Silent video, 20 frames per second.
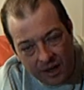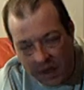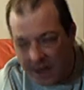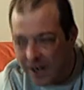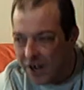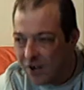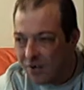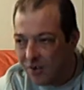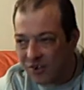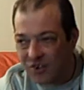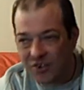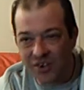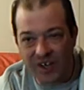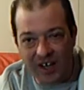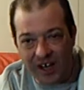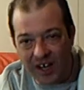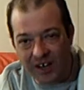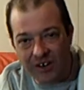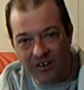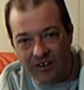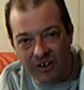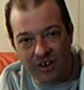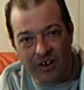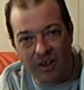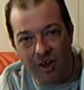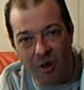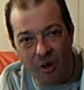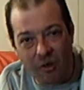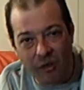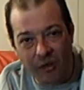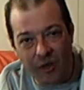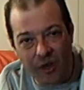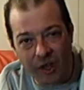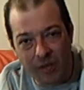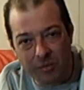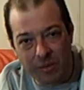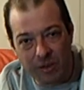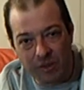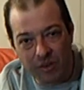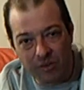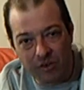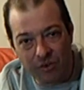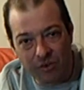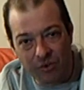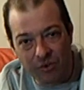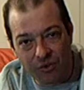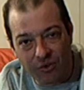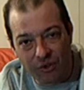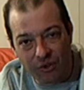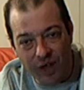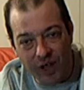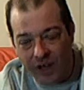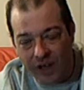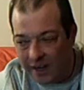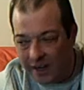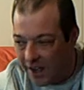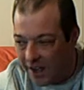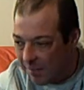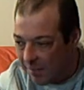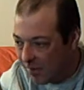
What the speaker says: I know it's against the law to commit suicide.